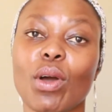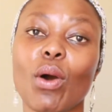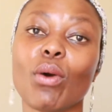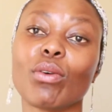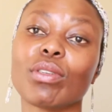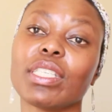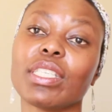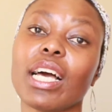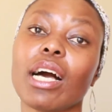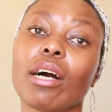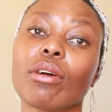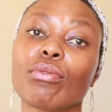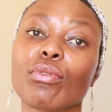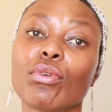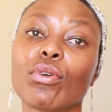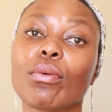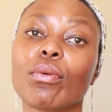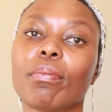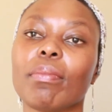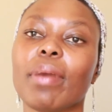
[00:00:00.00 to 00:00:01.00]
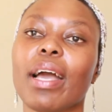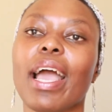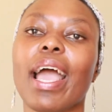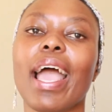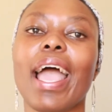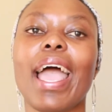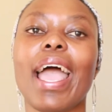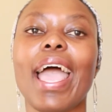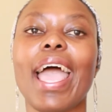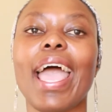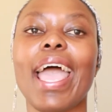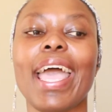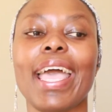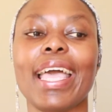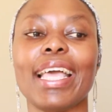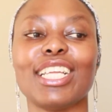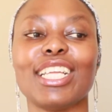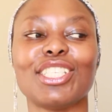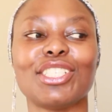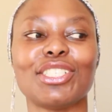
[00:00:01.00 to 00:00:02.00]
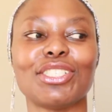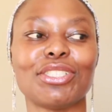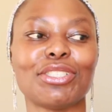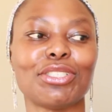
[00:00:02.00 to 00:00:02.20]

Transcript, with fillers: hotel room, and